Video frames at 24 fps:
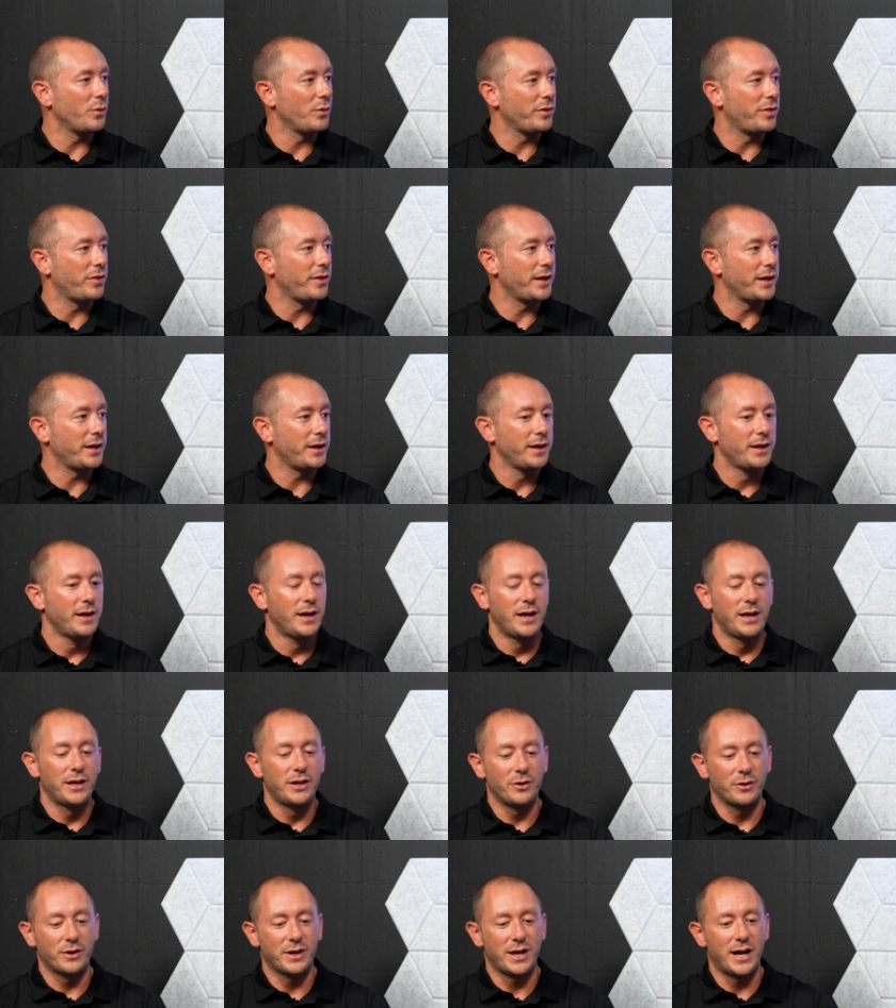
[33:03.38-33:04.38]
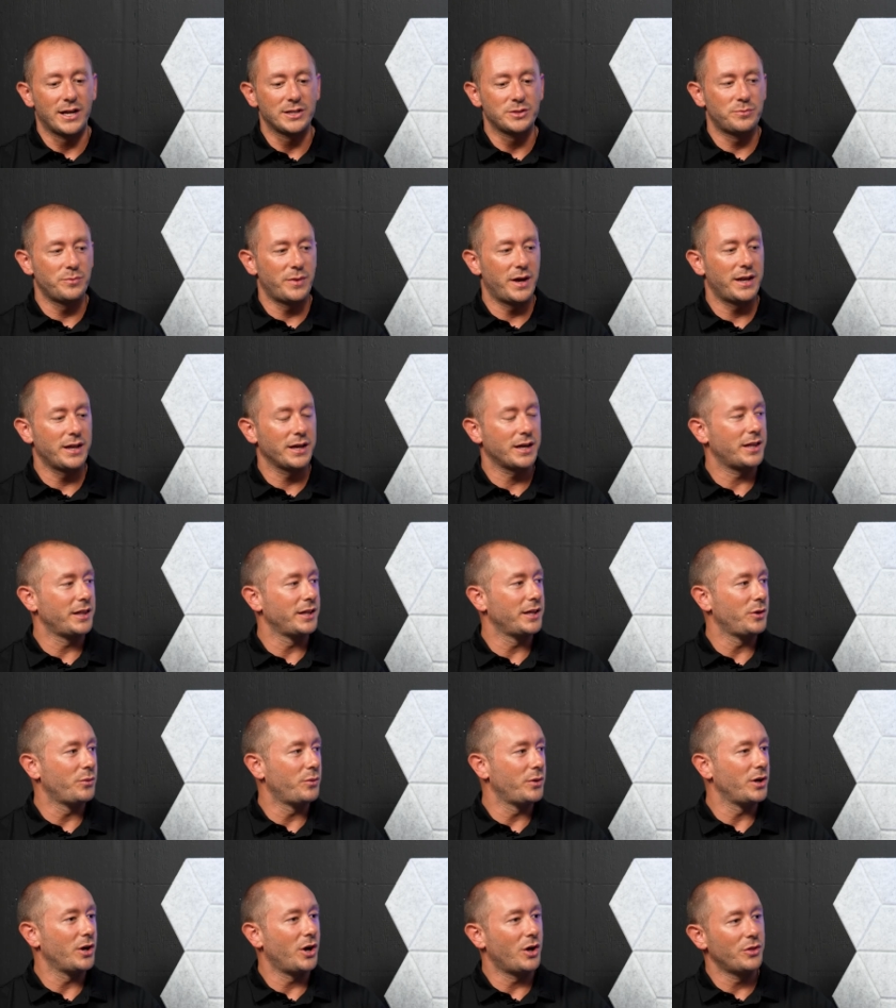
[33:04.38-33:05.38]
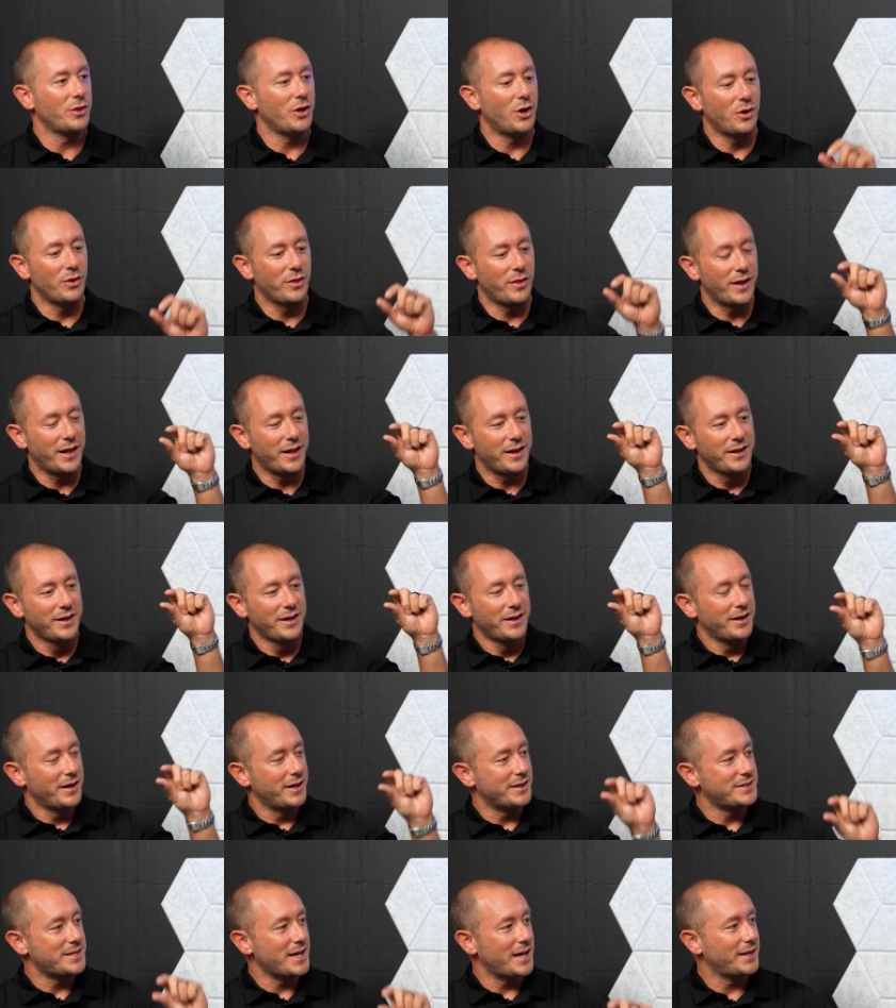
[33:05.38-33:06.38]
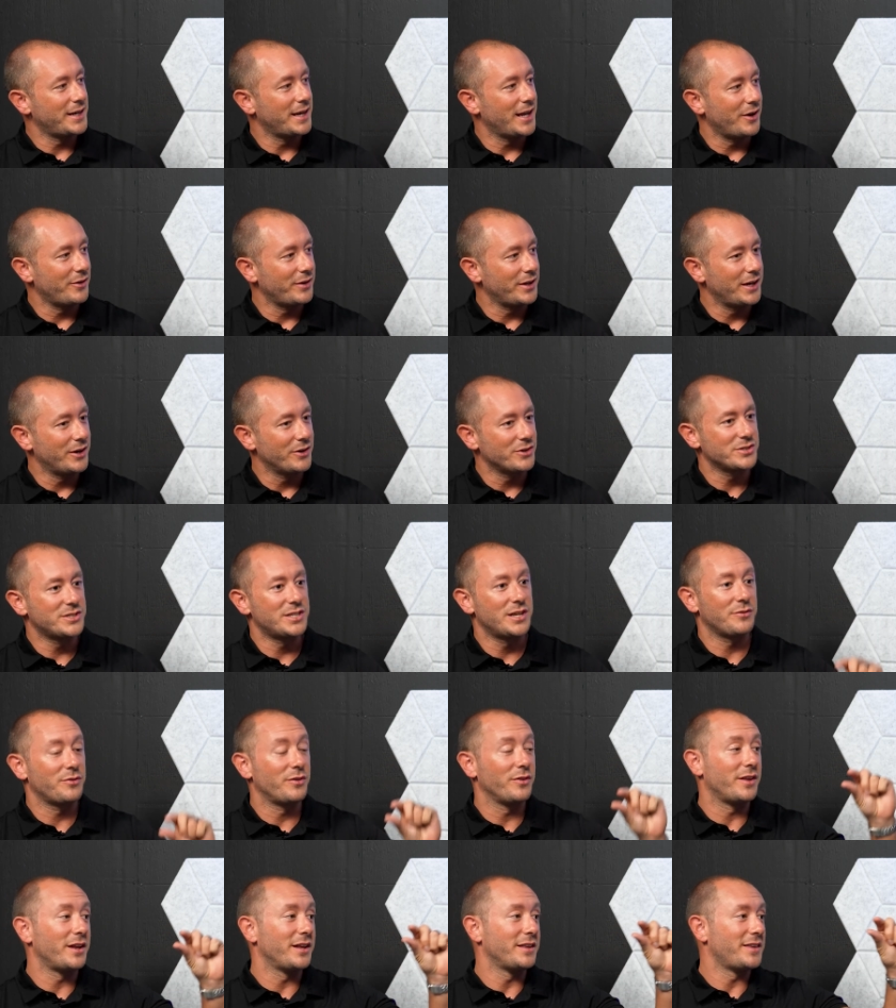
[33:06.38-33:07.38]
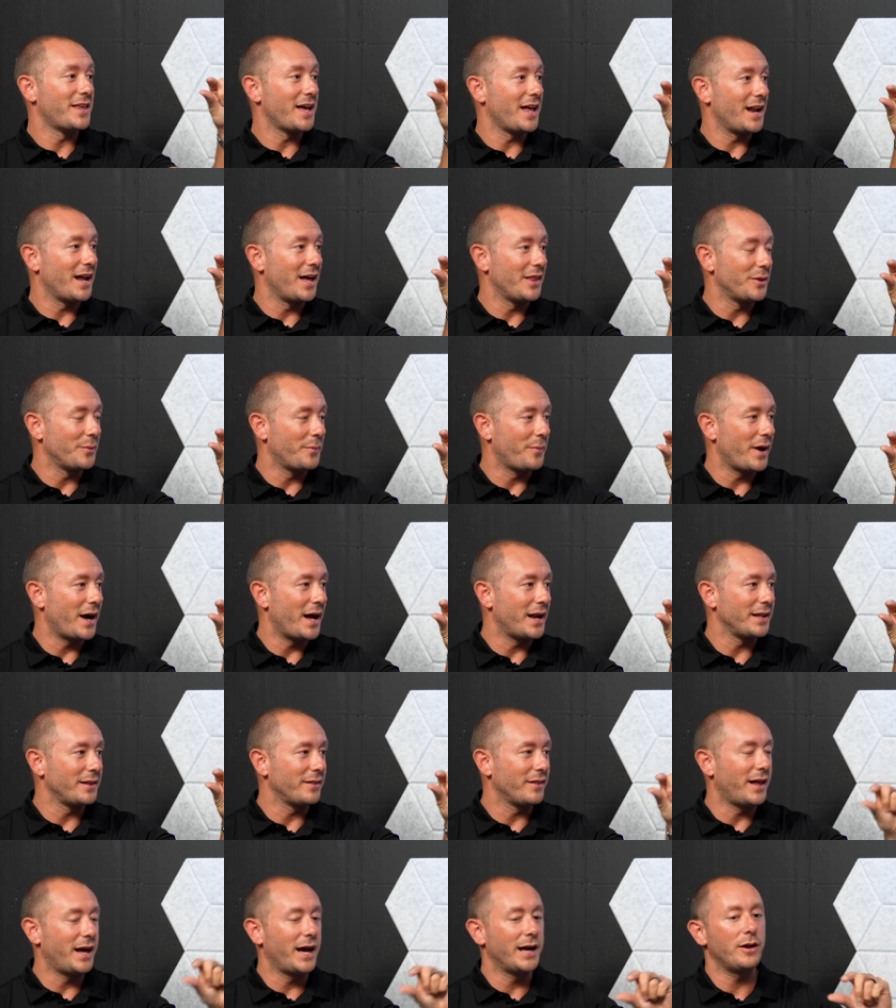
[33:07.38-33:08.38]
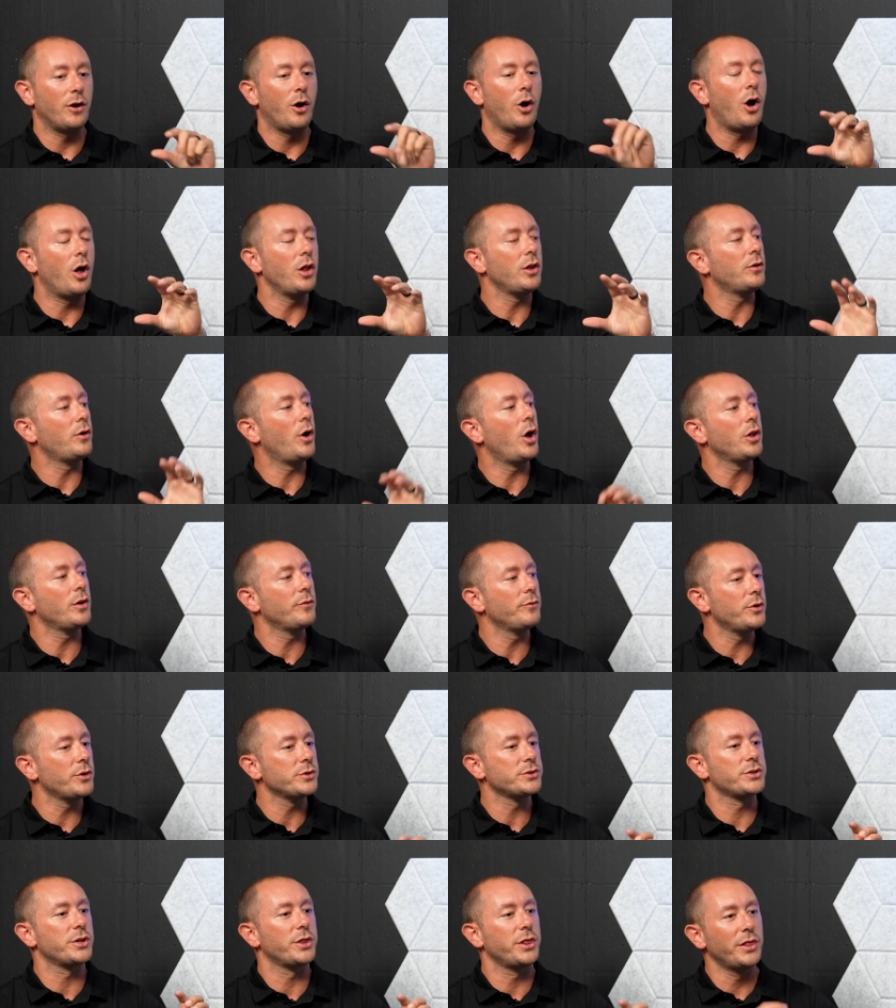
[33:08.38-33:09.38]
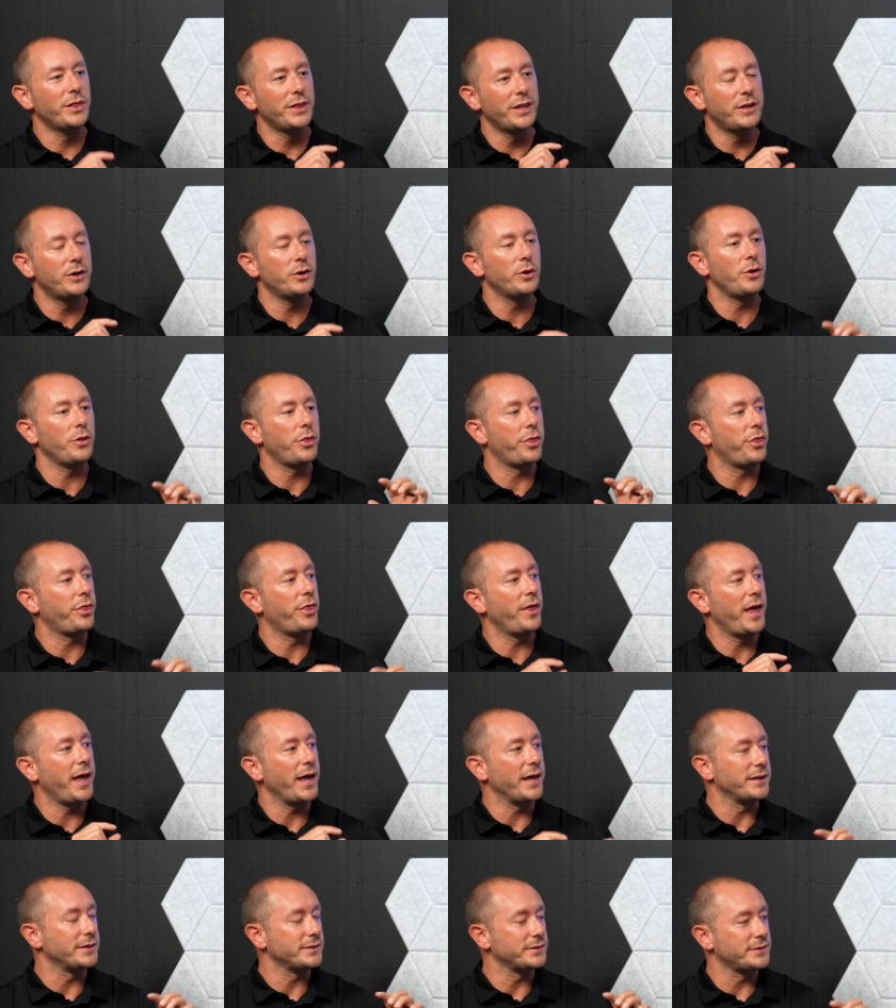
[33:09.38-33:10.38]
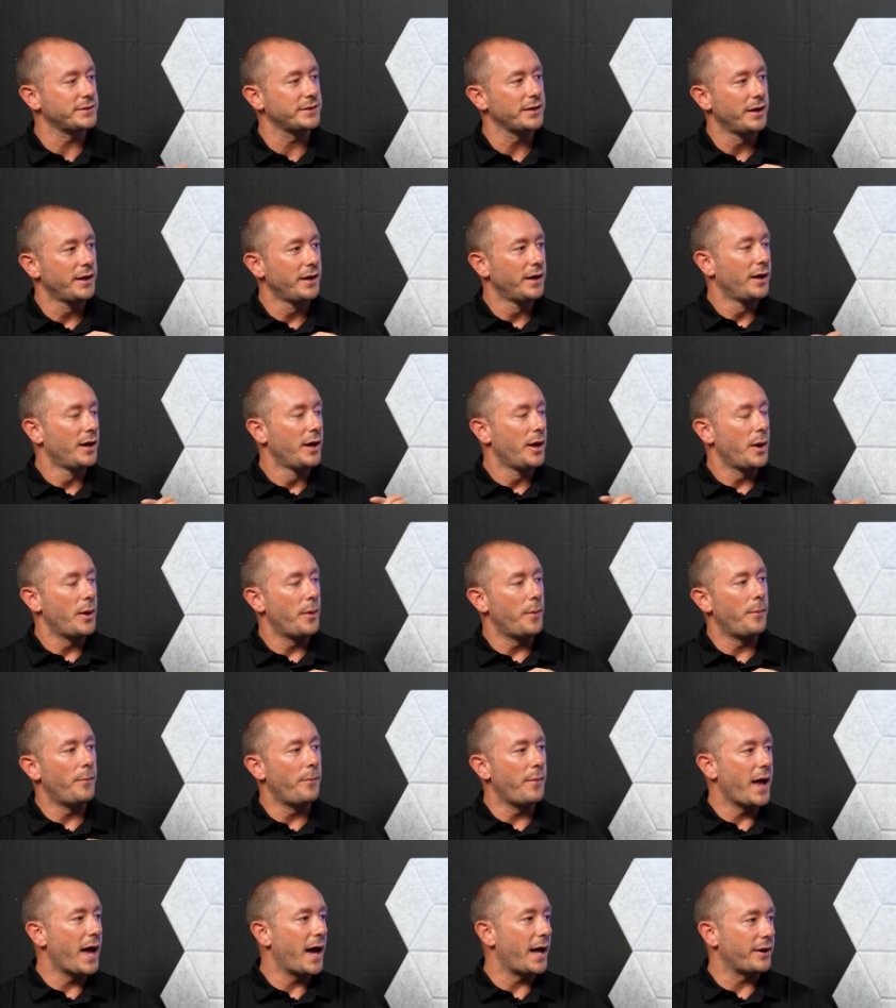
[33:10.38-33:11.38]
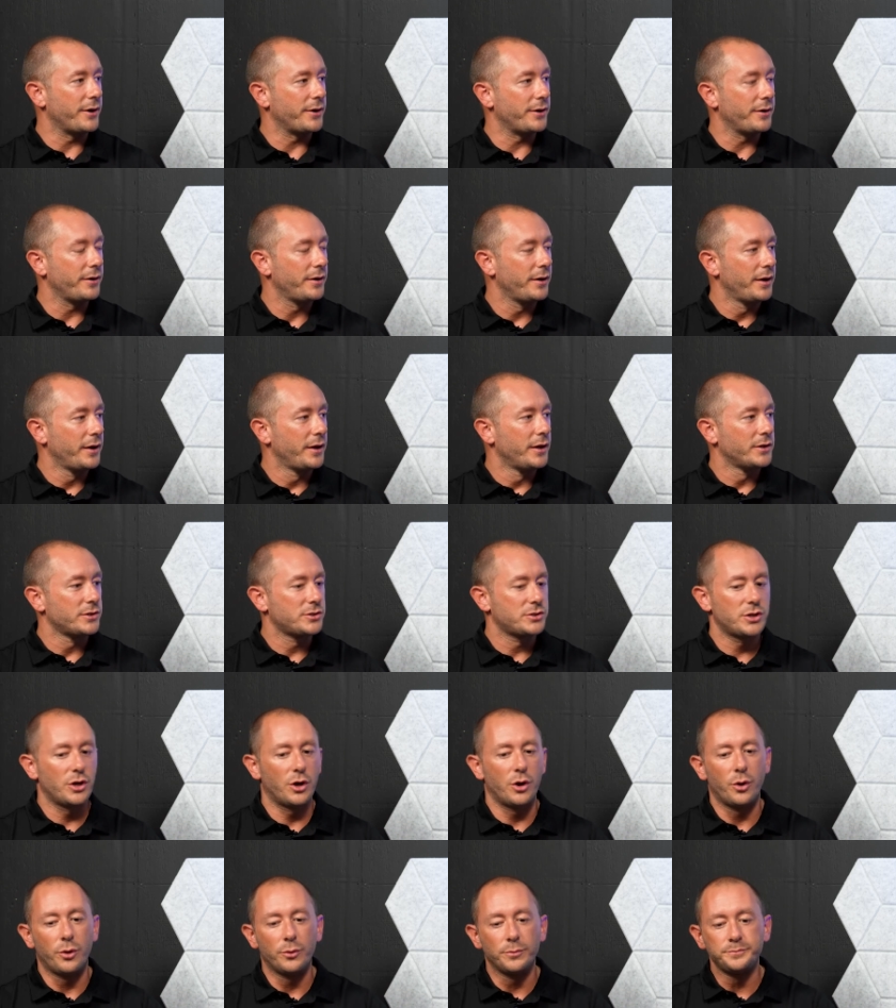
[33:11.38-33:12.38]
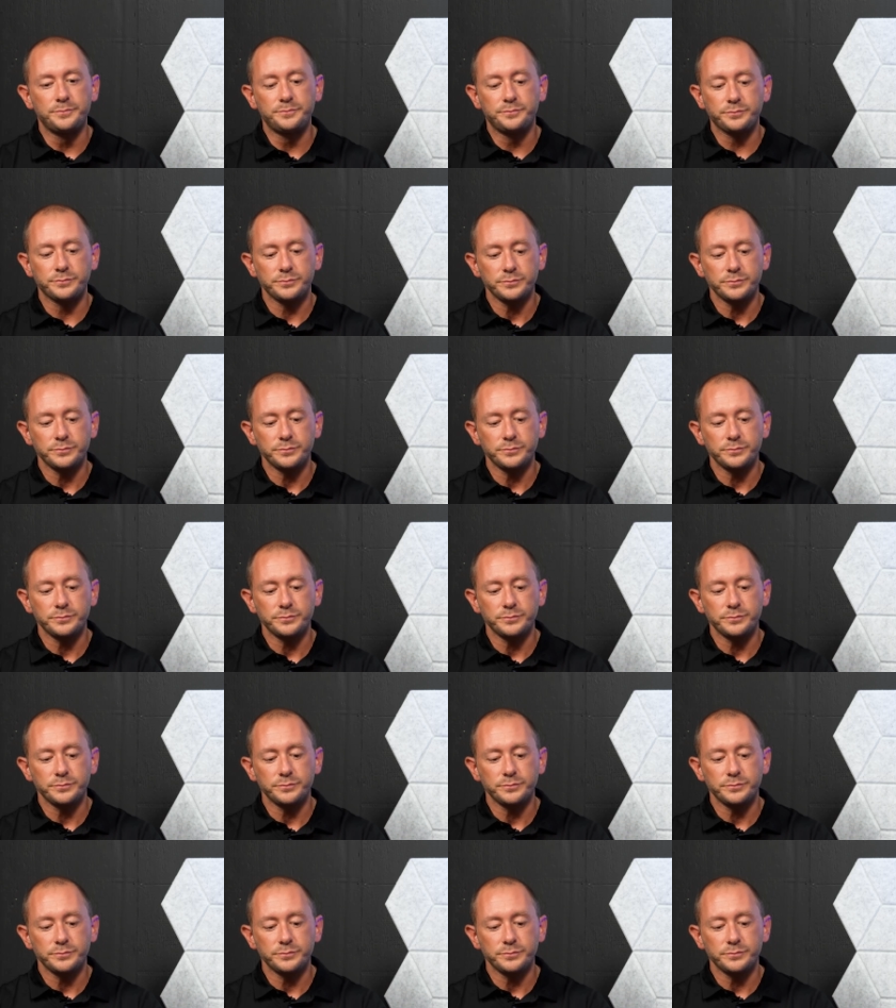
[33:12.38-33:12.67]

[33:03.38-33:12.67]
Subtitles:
with it, cosmetically, we all know that a dent down here is different than a dent on the body line. All of those little things matter. So,